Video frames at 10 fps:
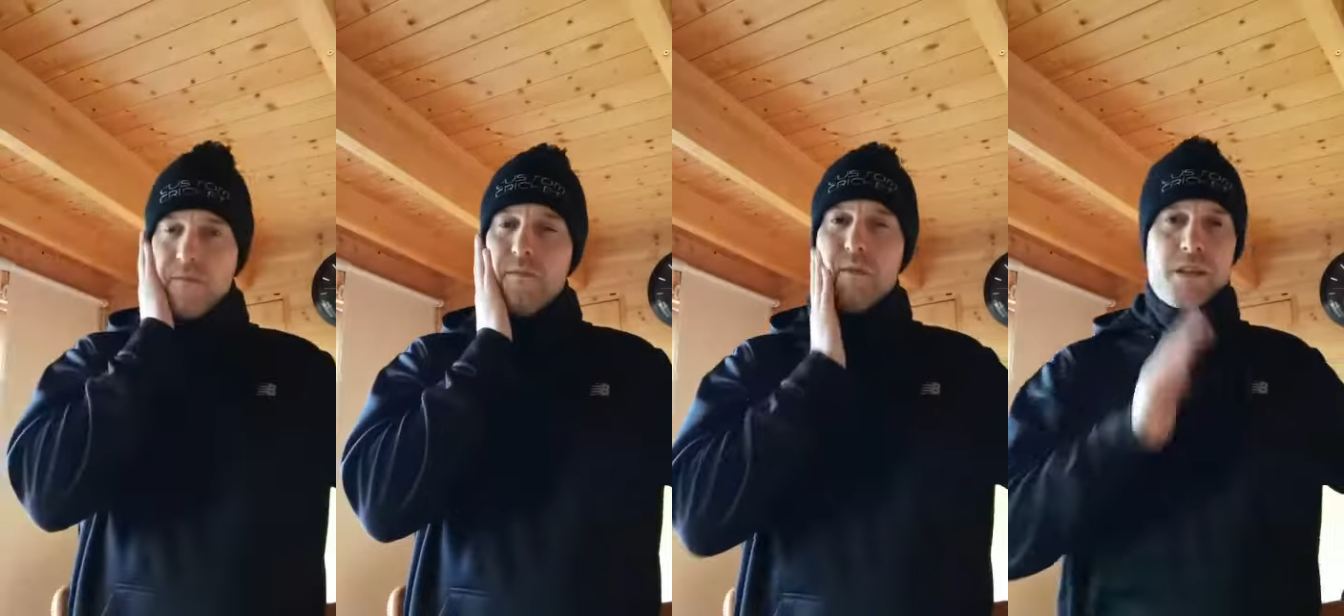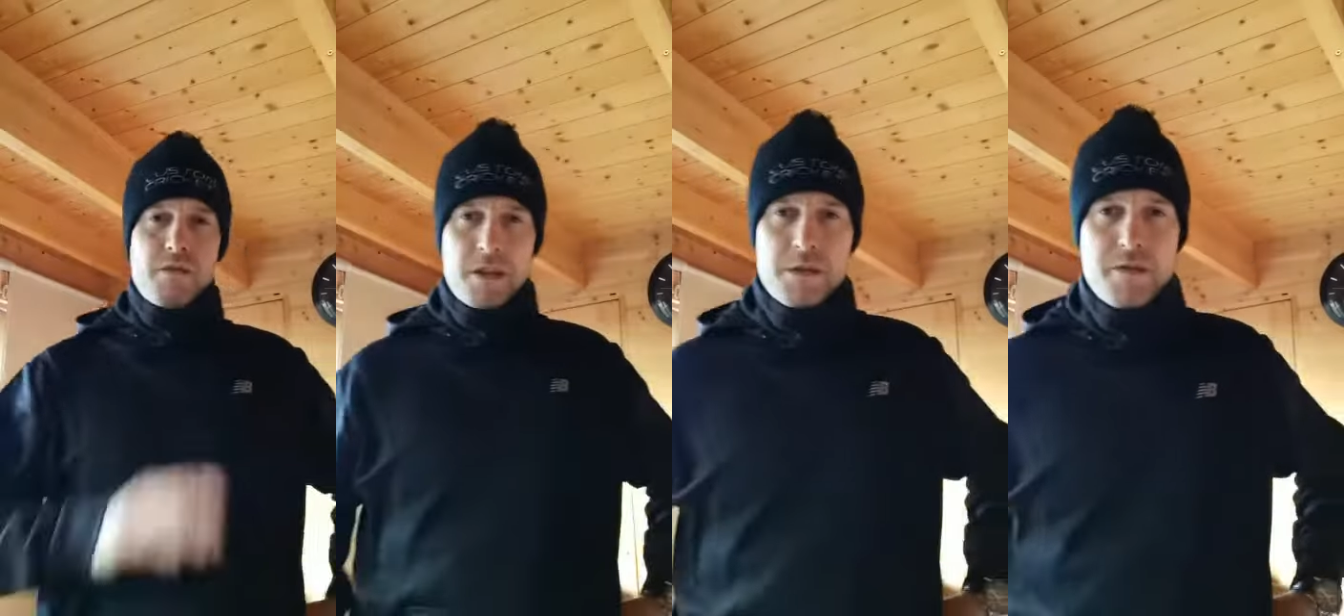with the
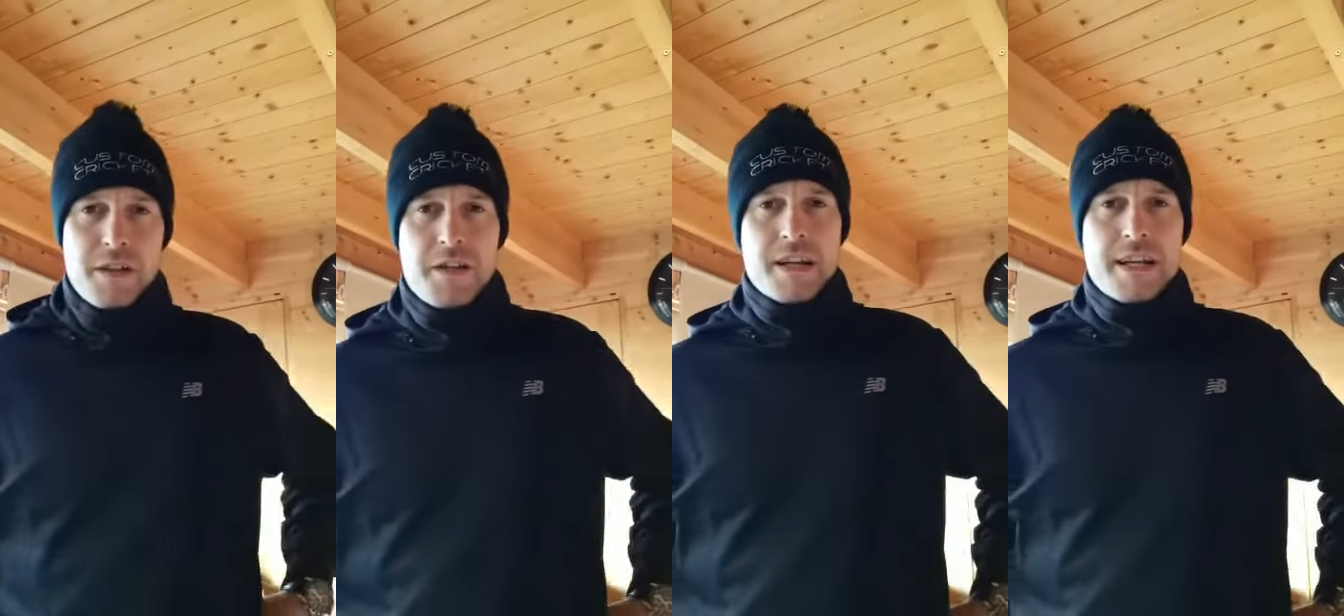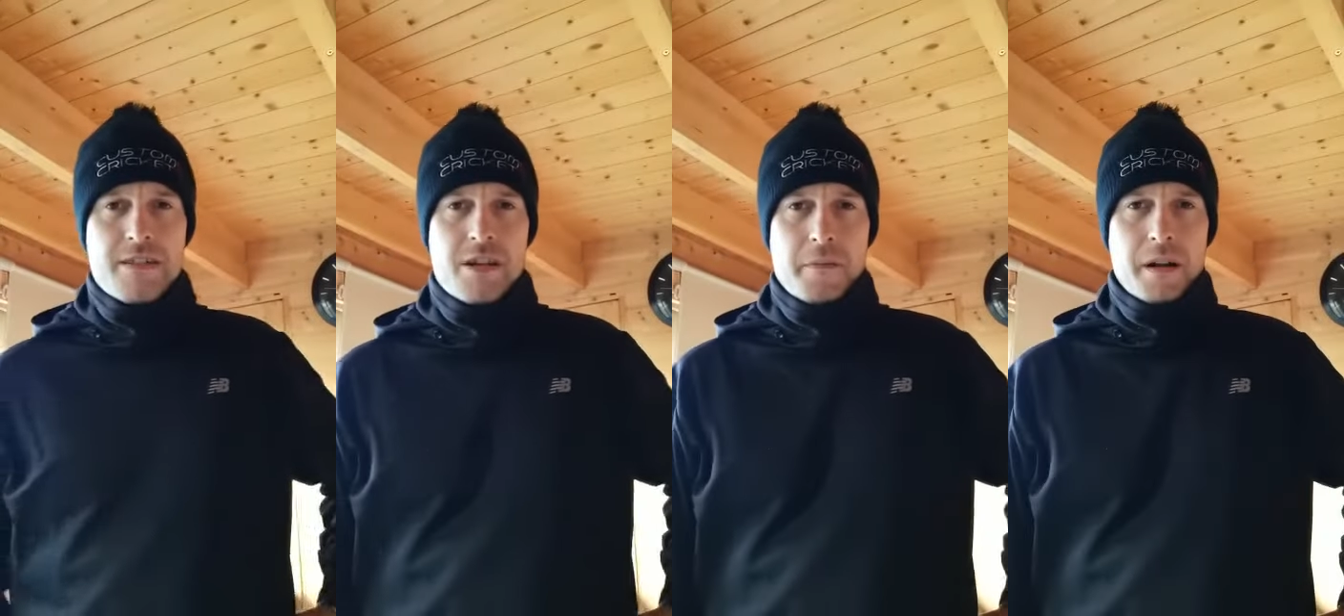run up to a new
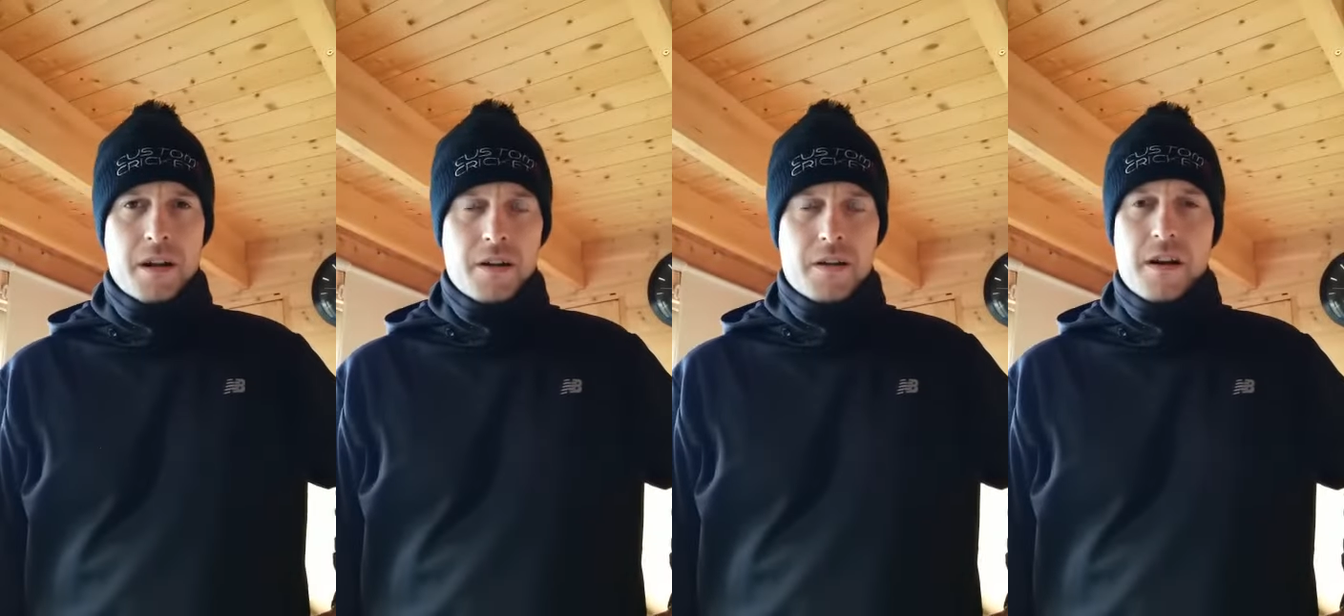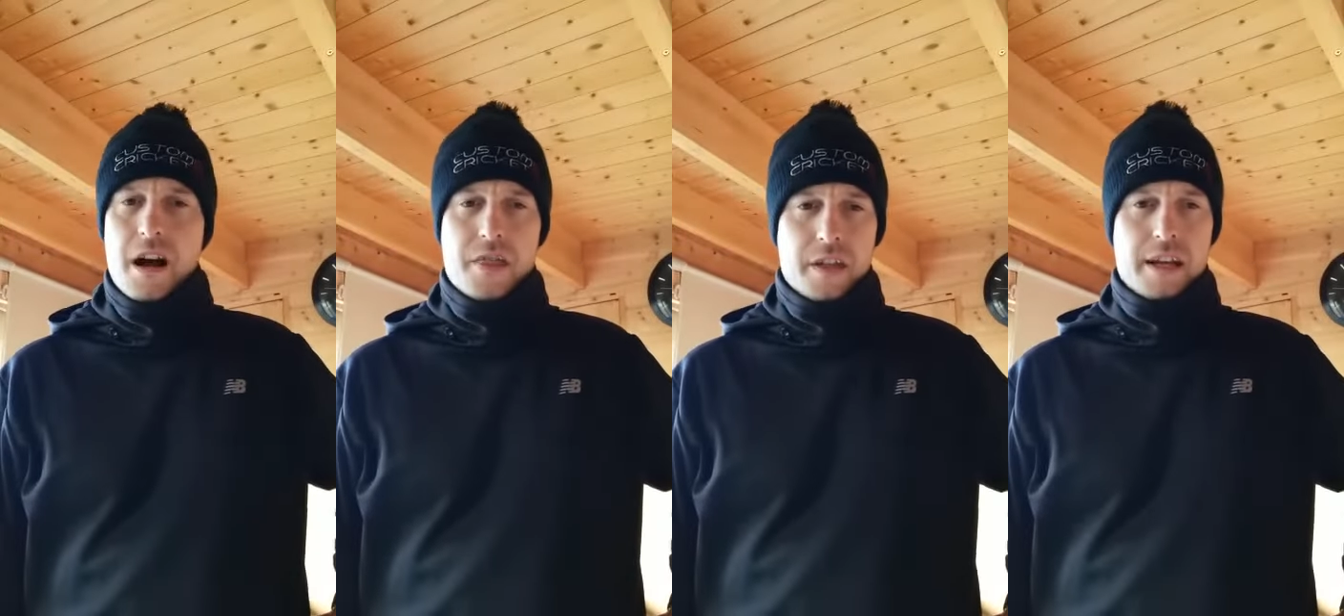season coming along,
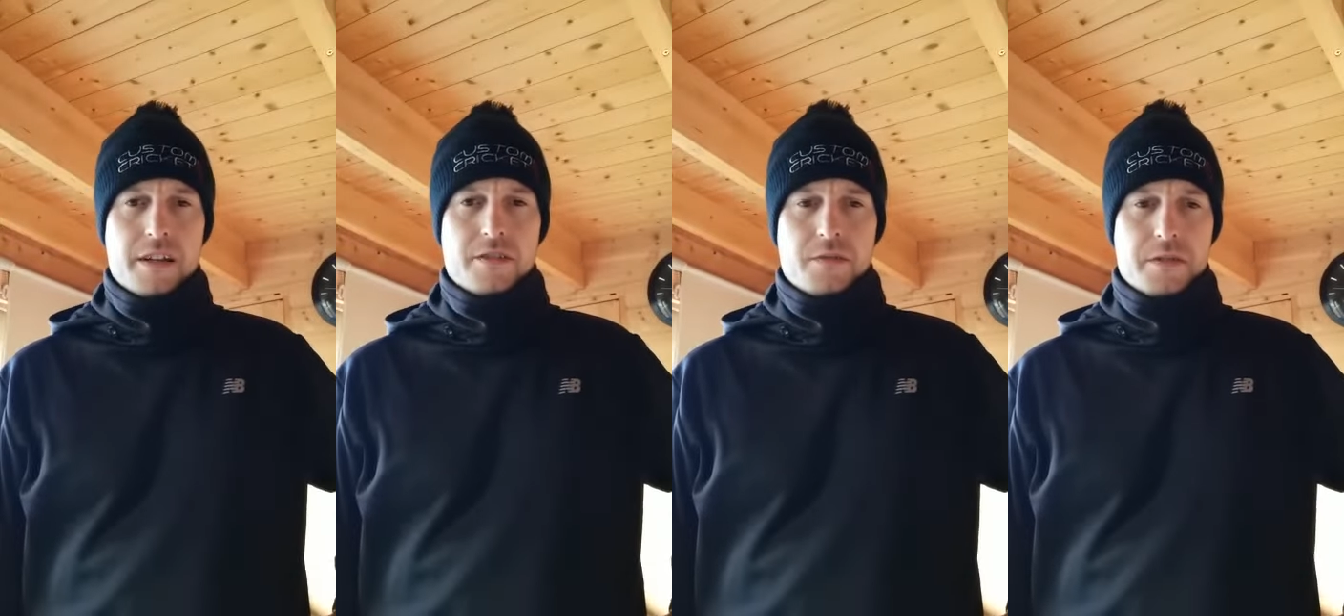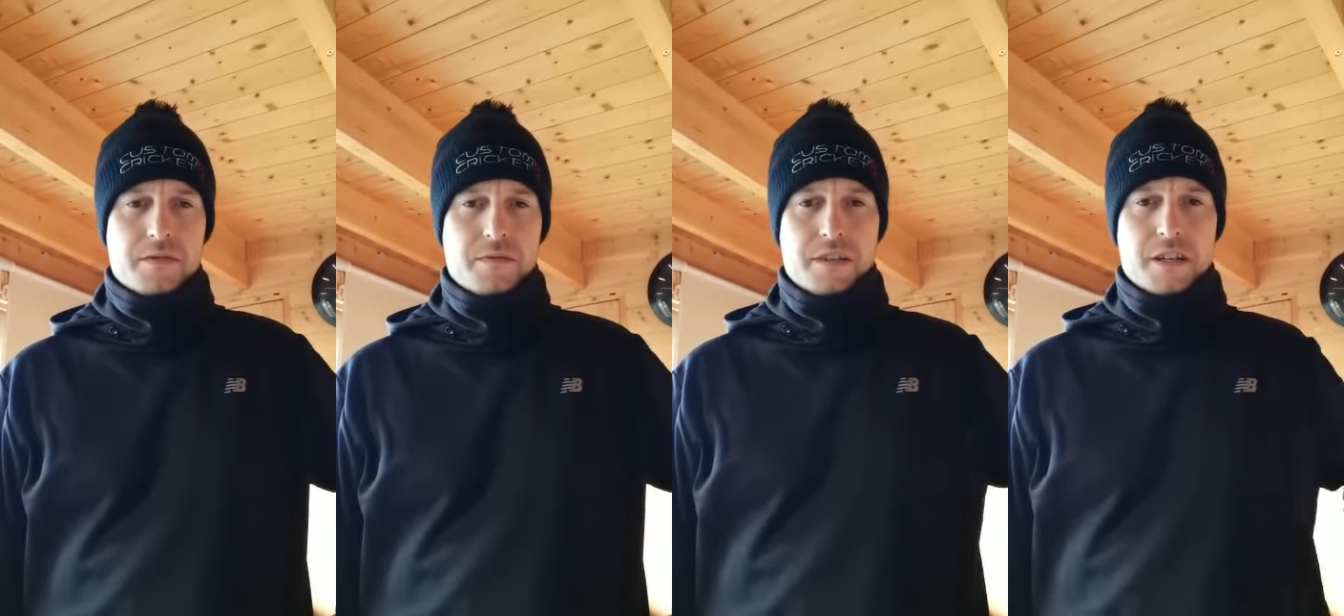I think it should be
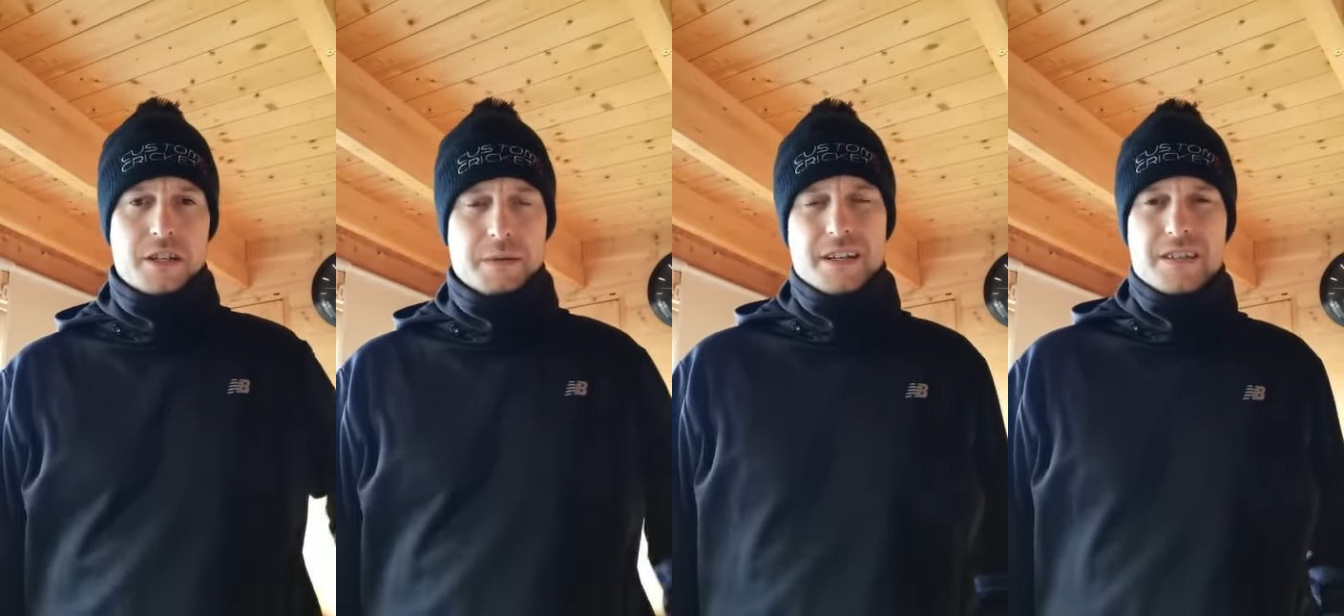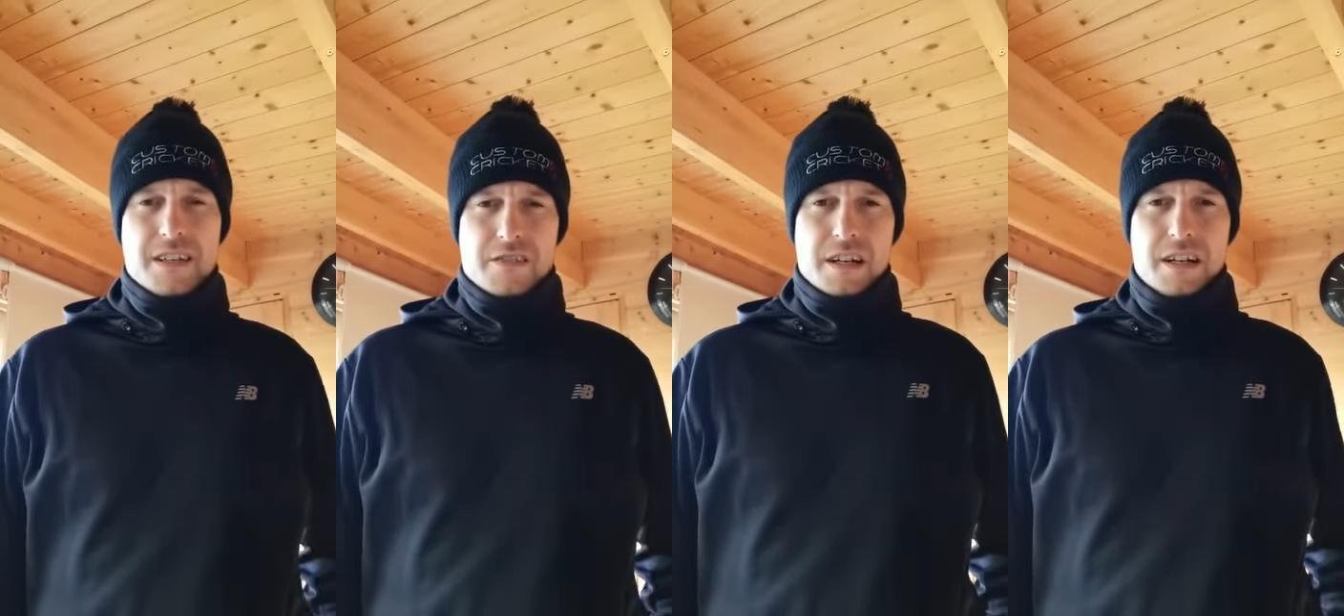something that should be
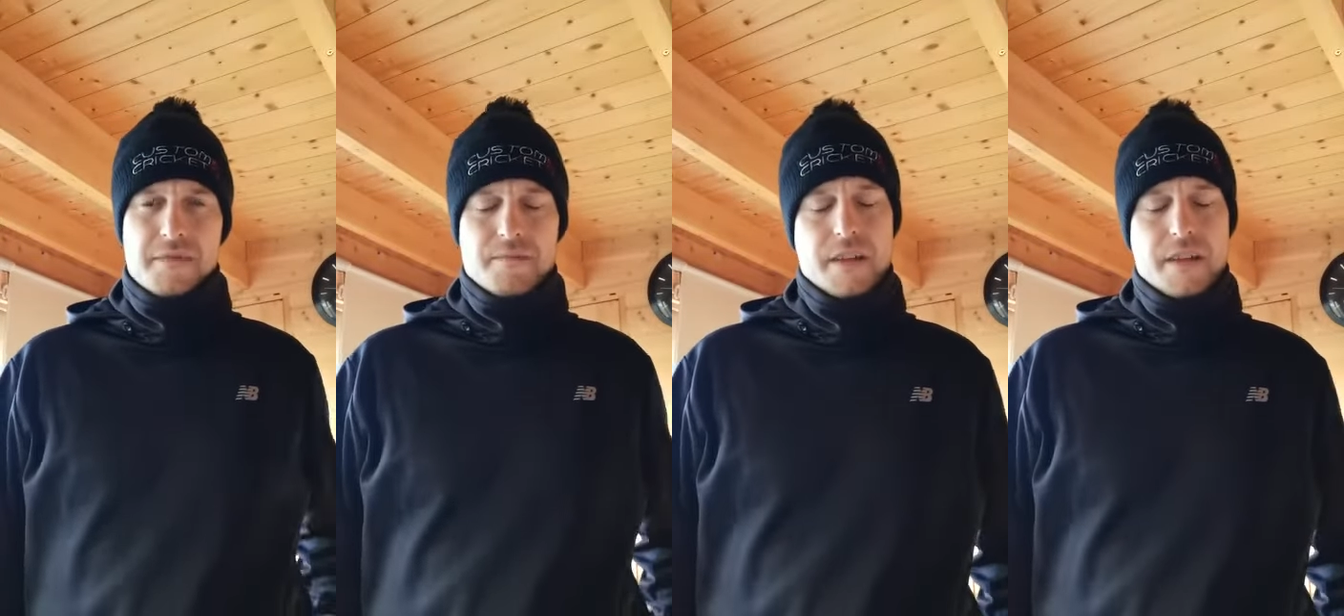considering.